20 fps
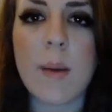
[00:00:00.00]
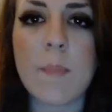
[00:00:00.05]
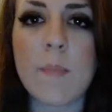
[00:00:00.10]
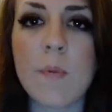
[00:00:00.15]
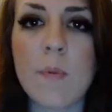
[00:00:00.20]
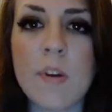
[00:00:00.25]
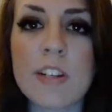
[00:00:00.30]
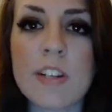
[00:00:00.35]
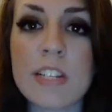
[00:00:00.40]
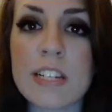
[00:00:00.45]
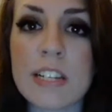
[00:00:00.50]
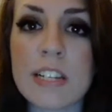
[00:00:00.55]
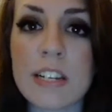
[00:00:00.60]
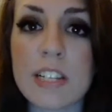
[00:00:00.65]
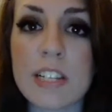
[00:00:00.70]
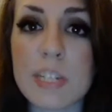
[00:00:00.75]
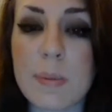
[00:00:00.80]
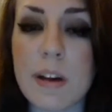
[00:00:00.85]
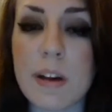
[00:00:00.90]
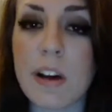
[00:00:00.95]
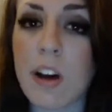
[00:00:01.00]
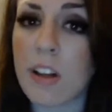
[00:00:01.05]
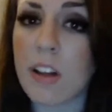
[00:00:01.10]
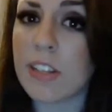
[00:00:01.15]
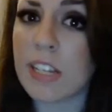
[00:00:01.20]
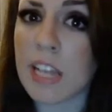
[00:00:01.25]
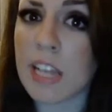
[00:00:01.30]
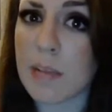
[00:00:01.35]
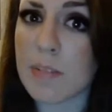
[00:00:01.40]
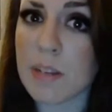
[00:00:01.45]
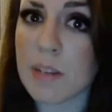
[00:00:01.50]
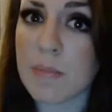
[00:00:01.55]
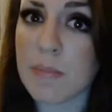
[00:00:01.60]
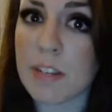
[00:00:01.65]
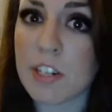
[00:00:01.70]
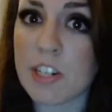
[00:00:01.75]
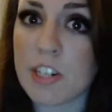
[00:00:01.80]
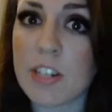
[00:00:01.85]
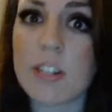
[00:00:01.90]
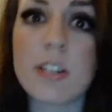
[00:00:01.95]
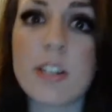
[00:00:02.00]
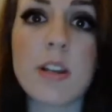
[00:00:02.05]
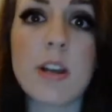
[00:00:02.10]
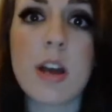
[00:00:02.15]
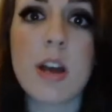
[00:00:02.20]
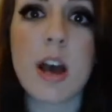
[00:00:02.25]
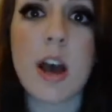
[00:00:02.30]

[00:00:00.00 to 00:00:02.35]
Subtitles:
More details about all the games I mentioned,